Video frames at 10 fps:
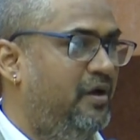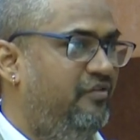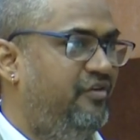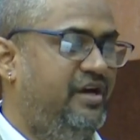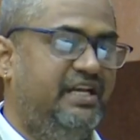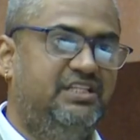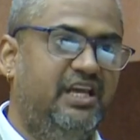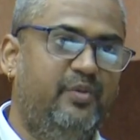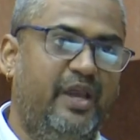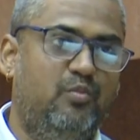If you are
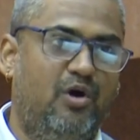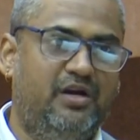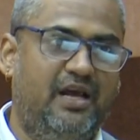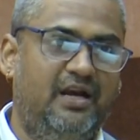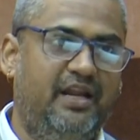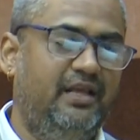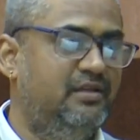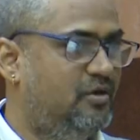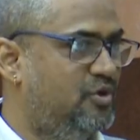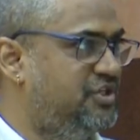testing quick mortality,
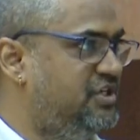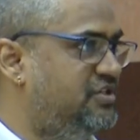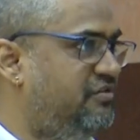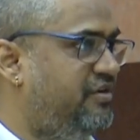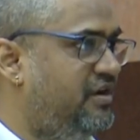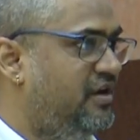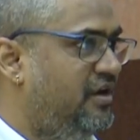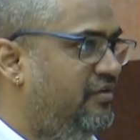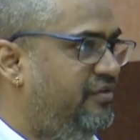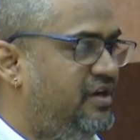the question is different.
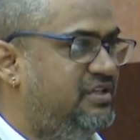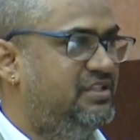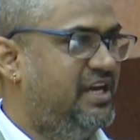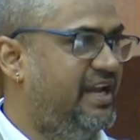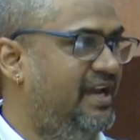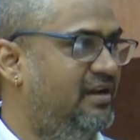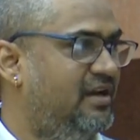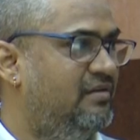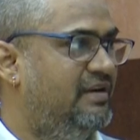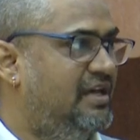If you are checking
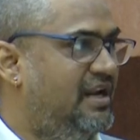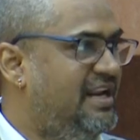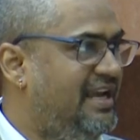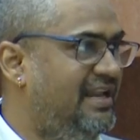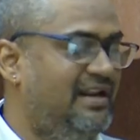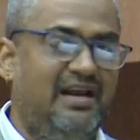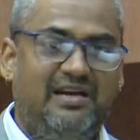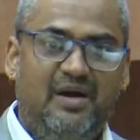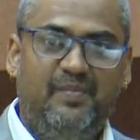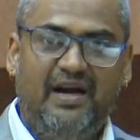whether any
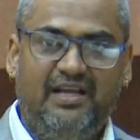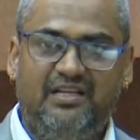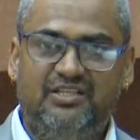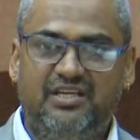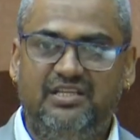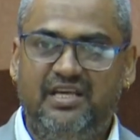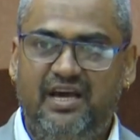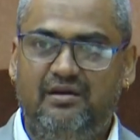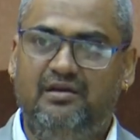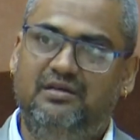related party risk is
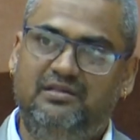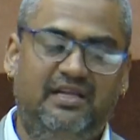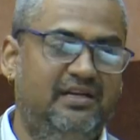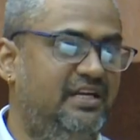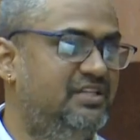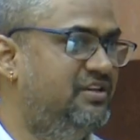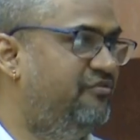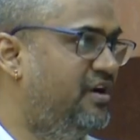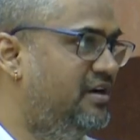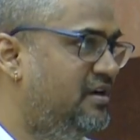there, then it is
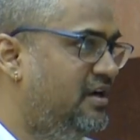different.